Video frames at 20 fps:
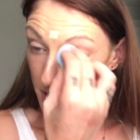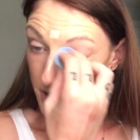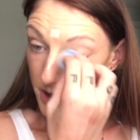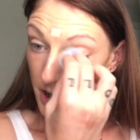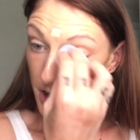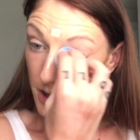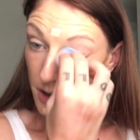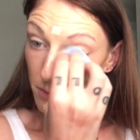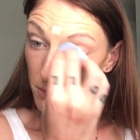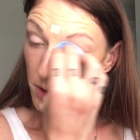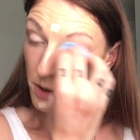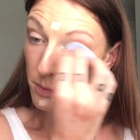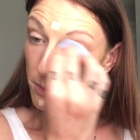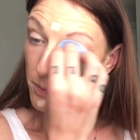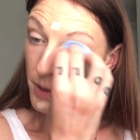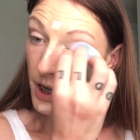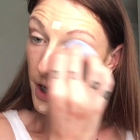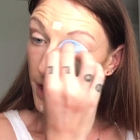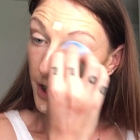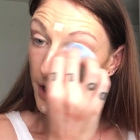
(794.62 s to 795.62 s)
this in with
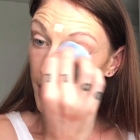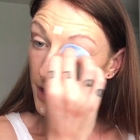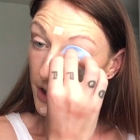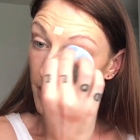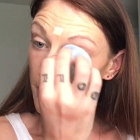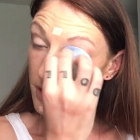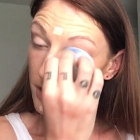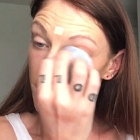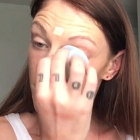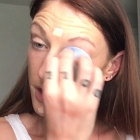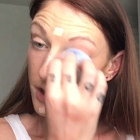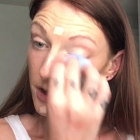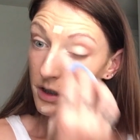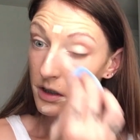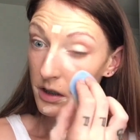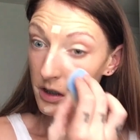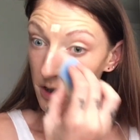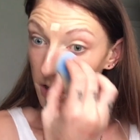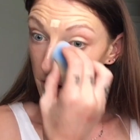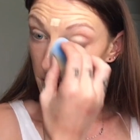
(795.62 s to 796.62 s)
my
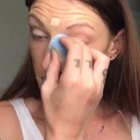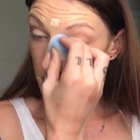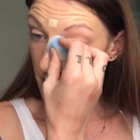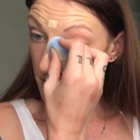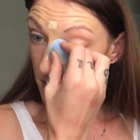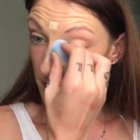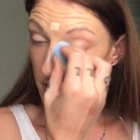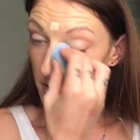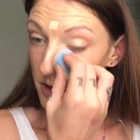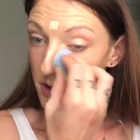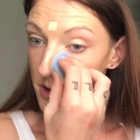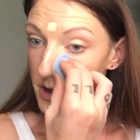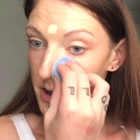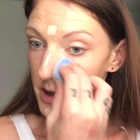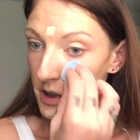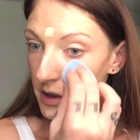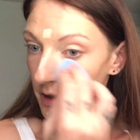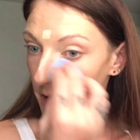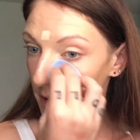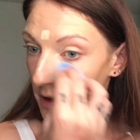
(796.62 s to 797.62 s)

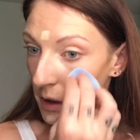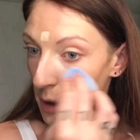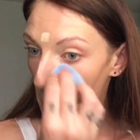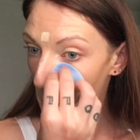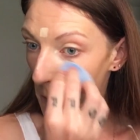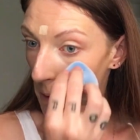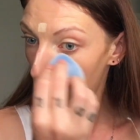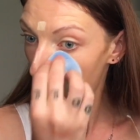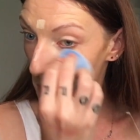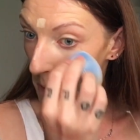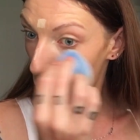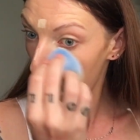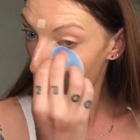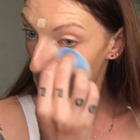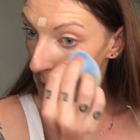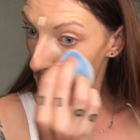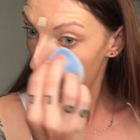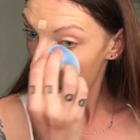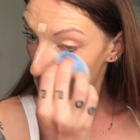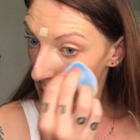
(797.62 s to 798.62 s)
concealer,
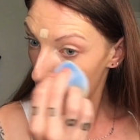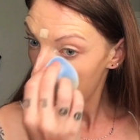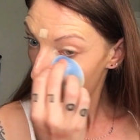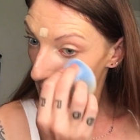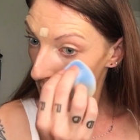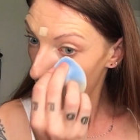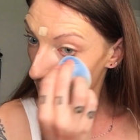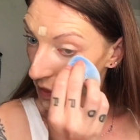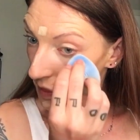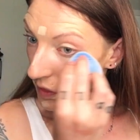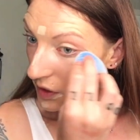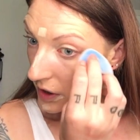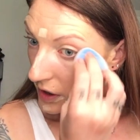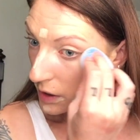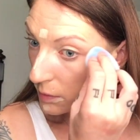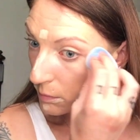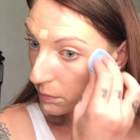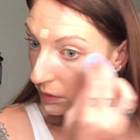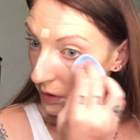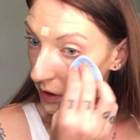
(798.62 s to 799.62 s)
I think
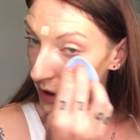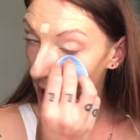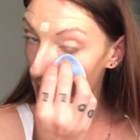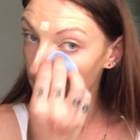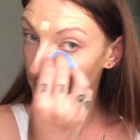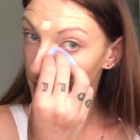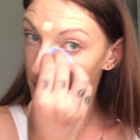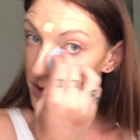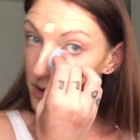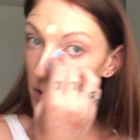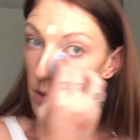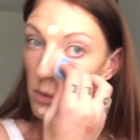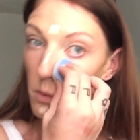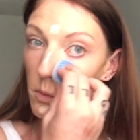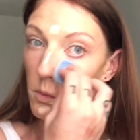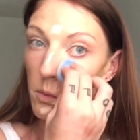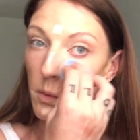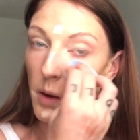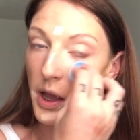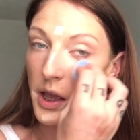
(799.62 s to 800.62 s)
it blends
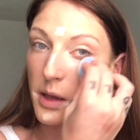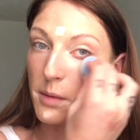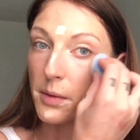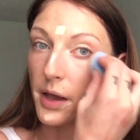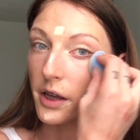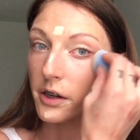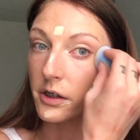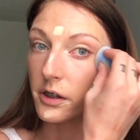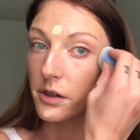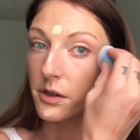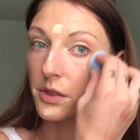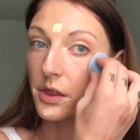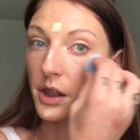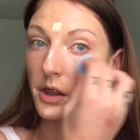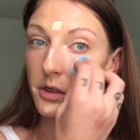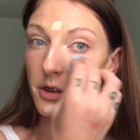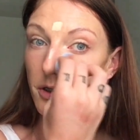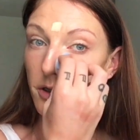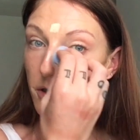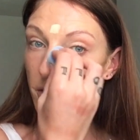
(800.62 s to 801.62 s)
way better
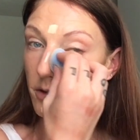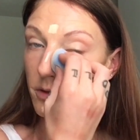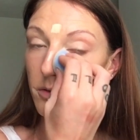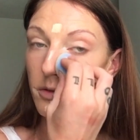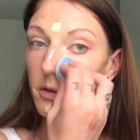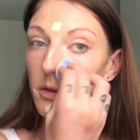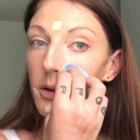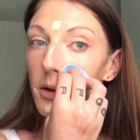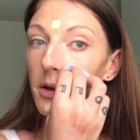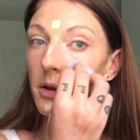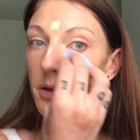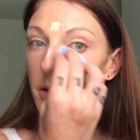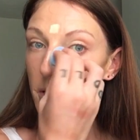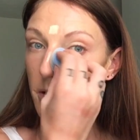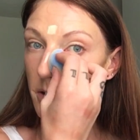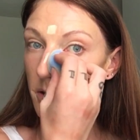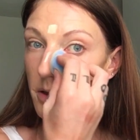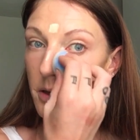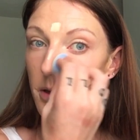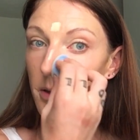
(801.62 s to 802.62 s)
than the
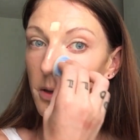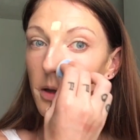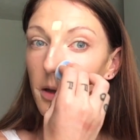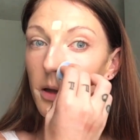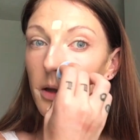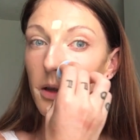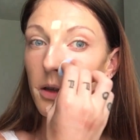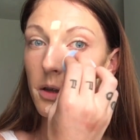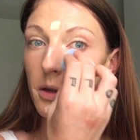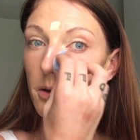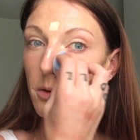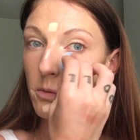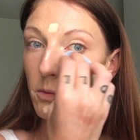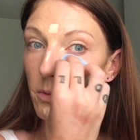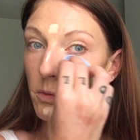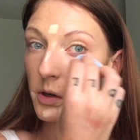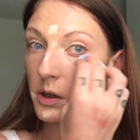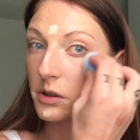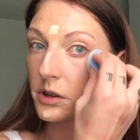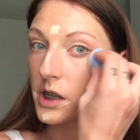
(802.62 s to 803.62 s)

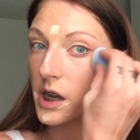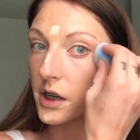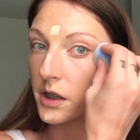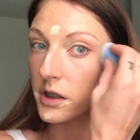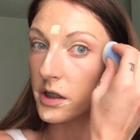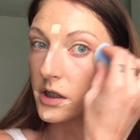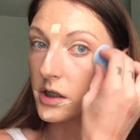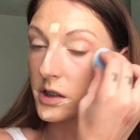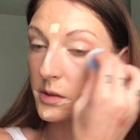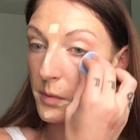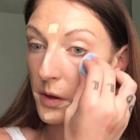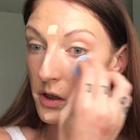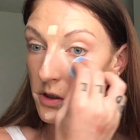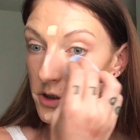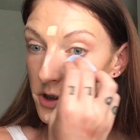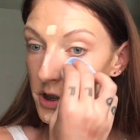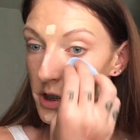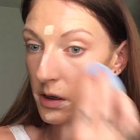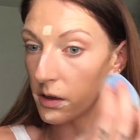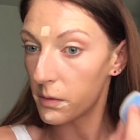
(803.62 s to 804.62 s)
Real Technique
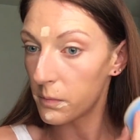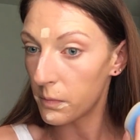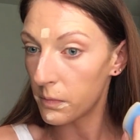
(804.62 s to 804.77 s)
sponge.